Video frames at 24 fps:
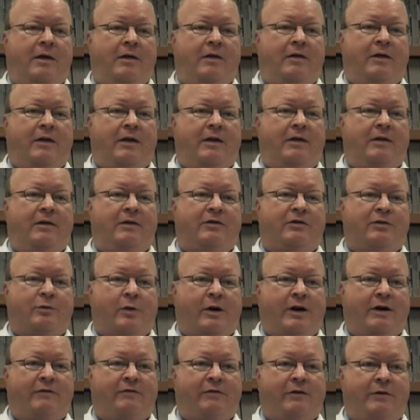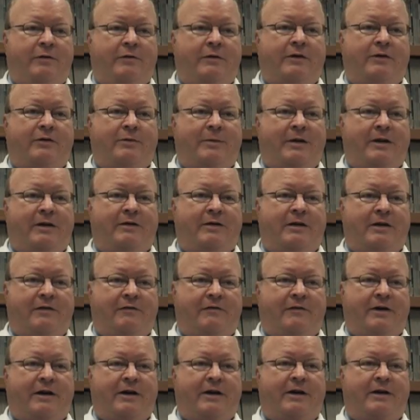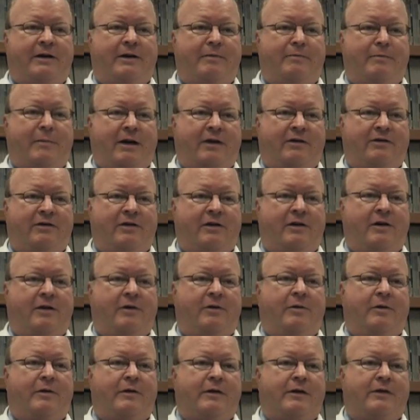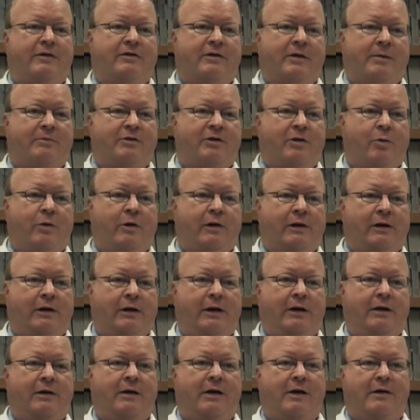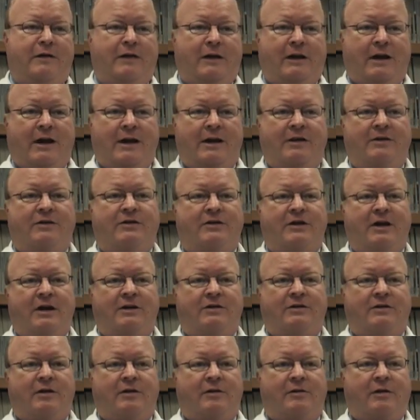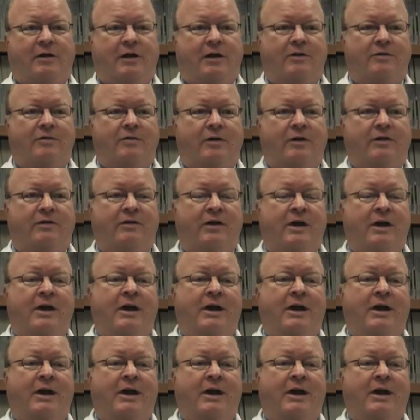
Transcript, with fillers: the swine flu that's been identified in Mexico and then subsequently in the United States and other countries